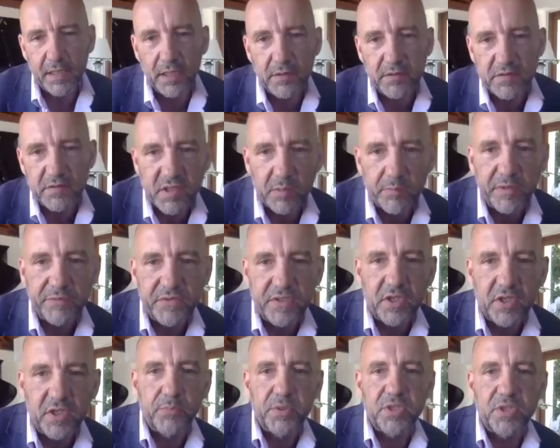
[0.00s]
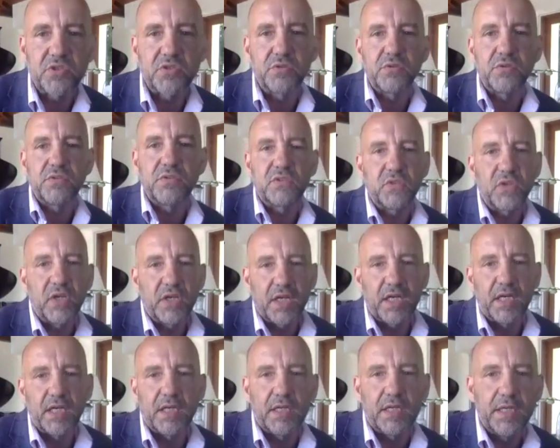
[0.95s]
some of the ambitions
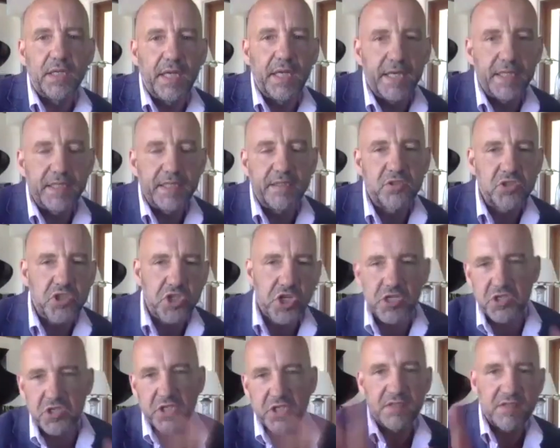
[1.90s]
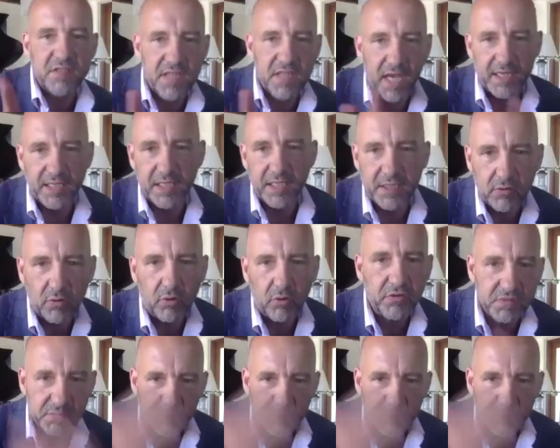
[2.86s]
and changing slightly course,